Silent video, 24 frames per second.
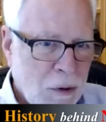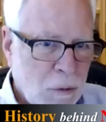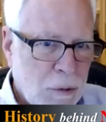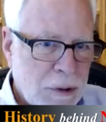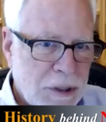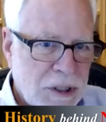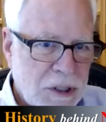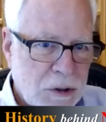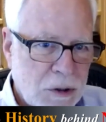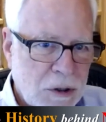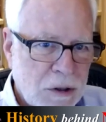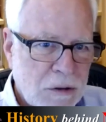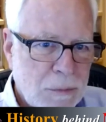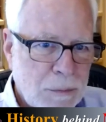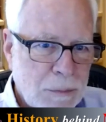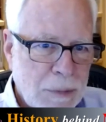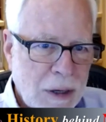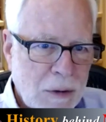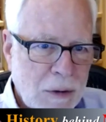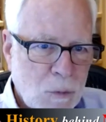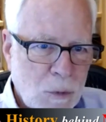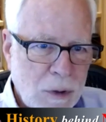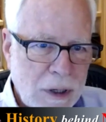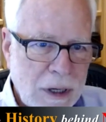Reserve,
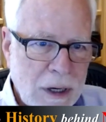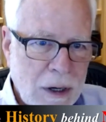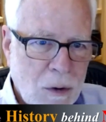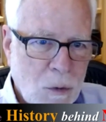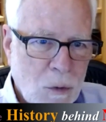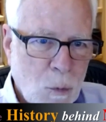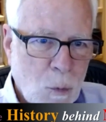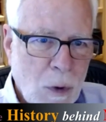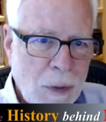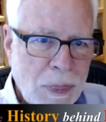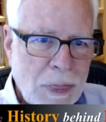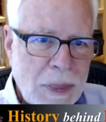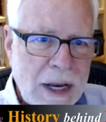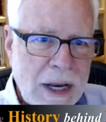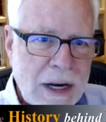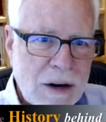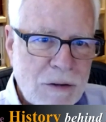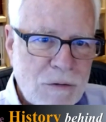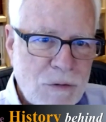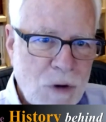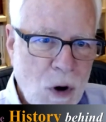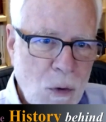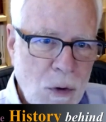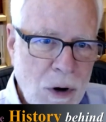but you know what they
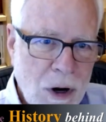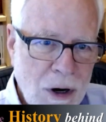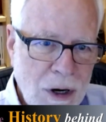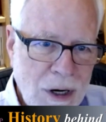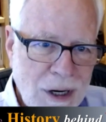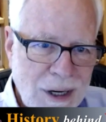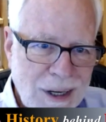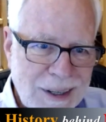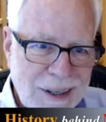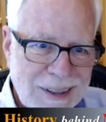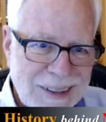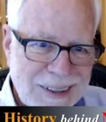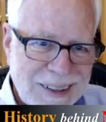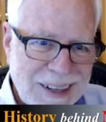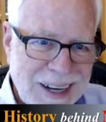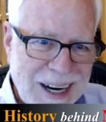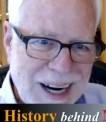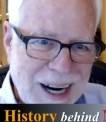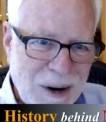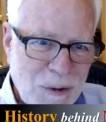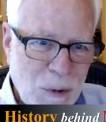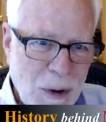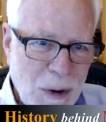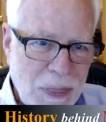can vote on
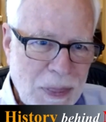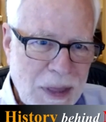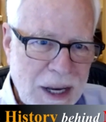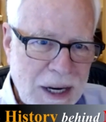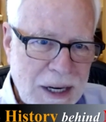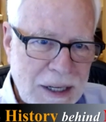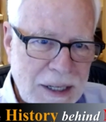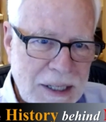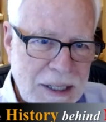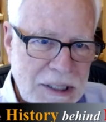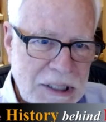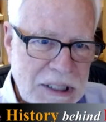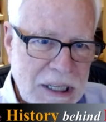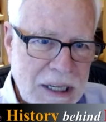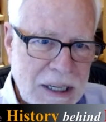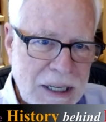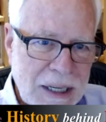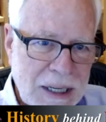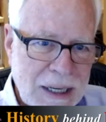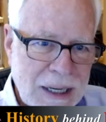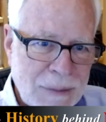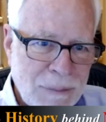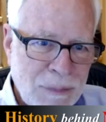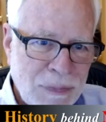and what they can
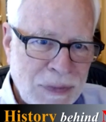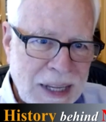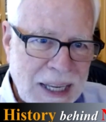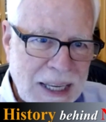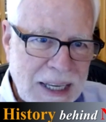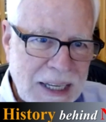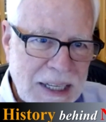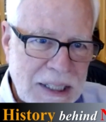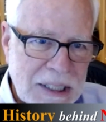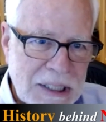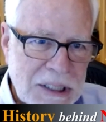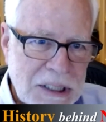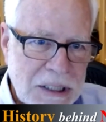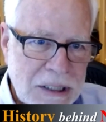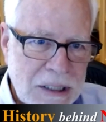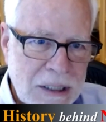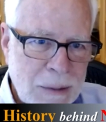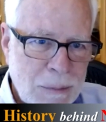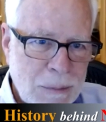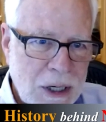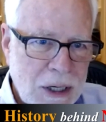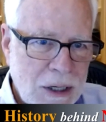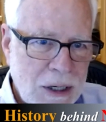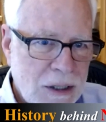decide is
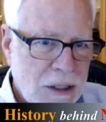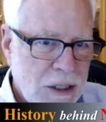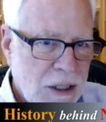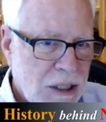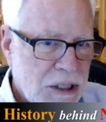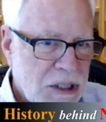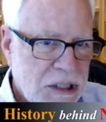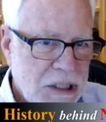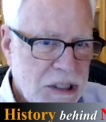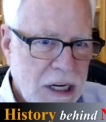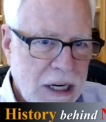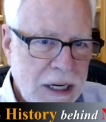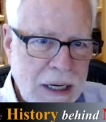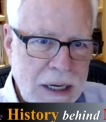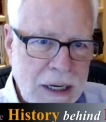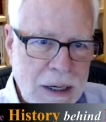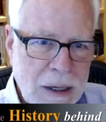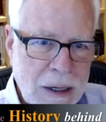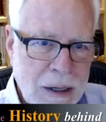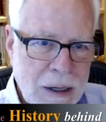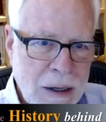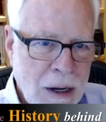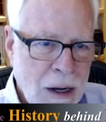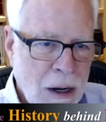limited. Just like in
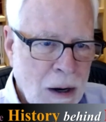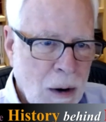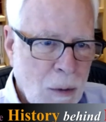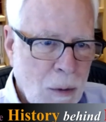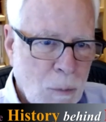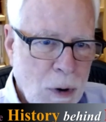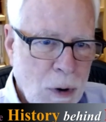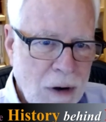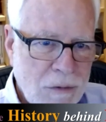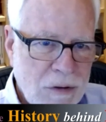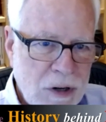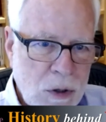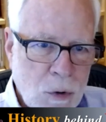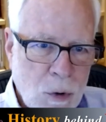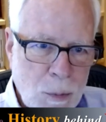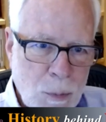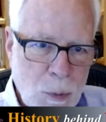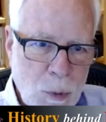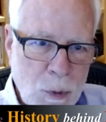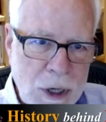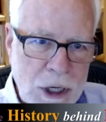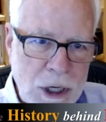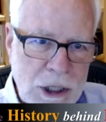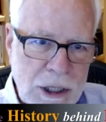a private
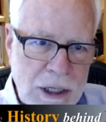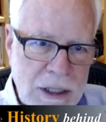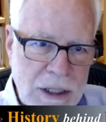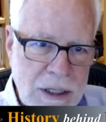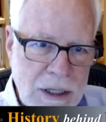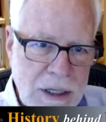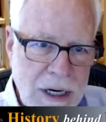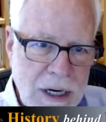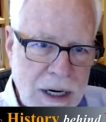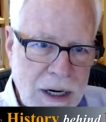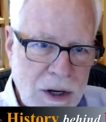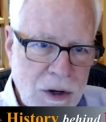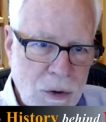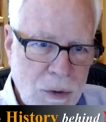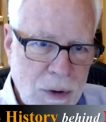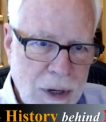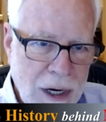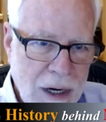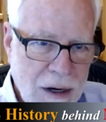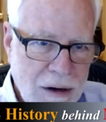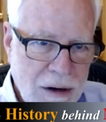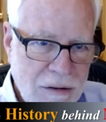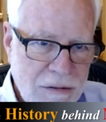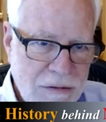corporation today, you
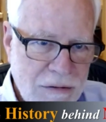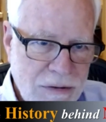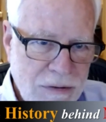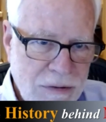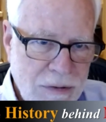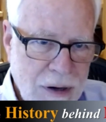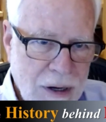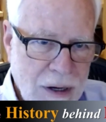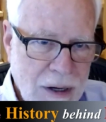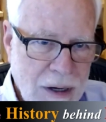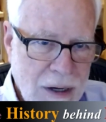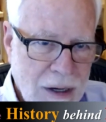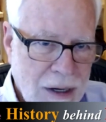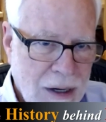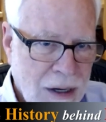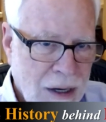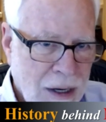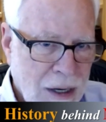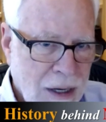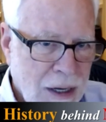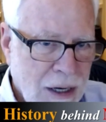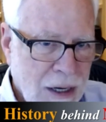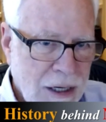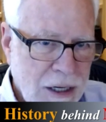have uh,
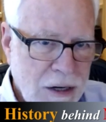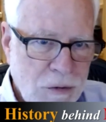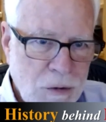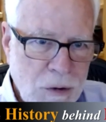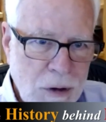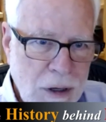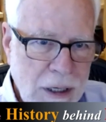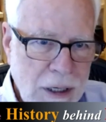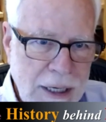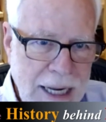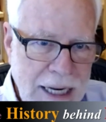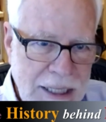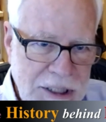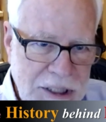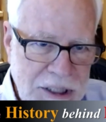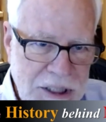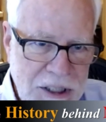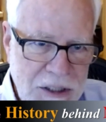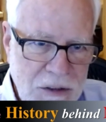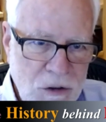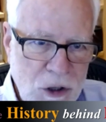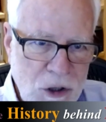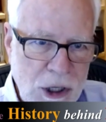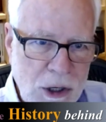different
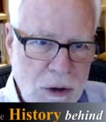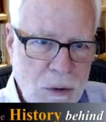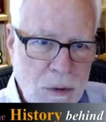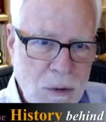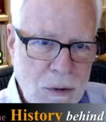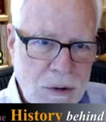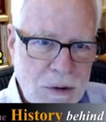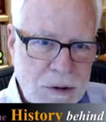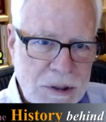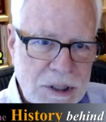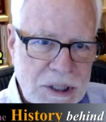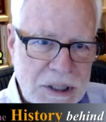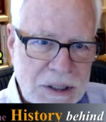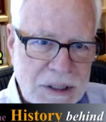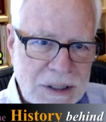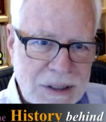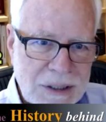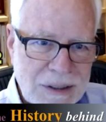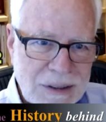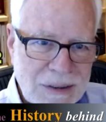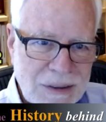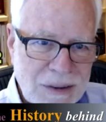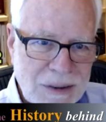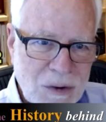classes of shareholders
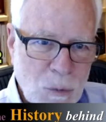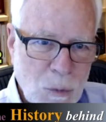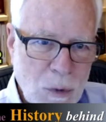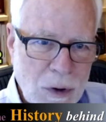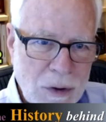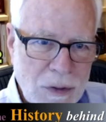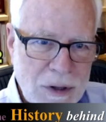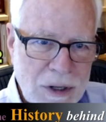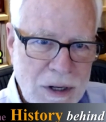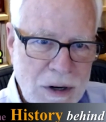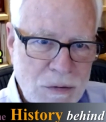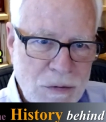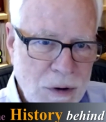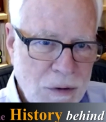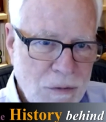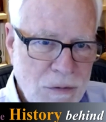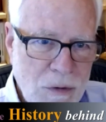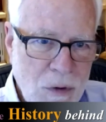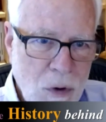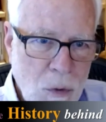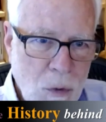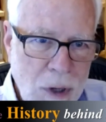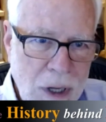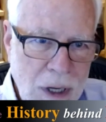with different
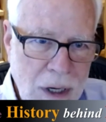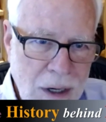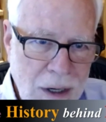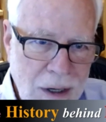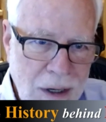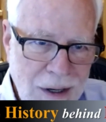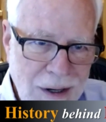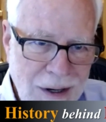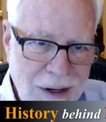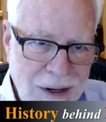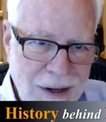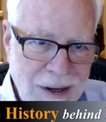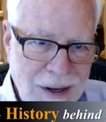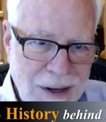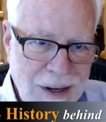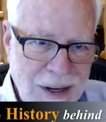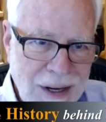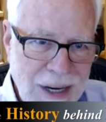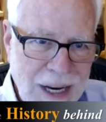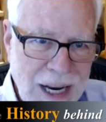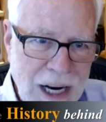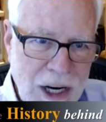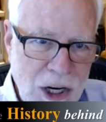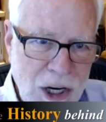voting
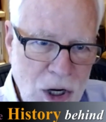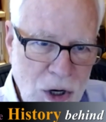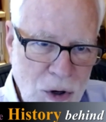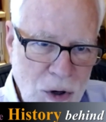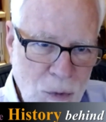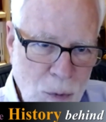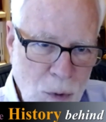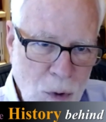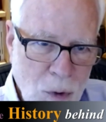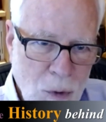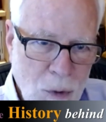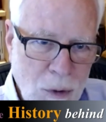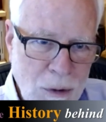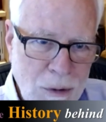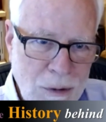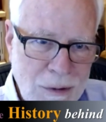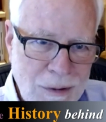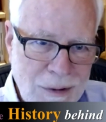and mm-hmm. control.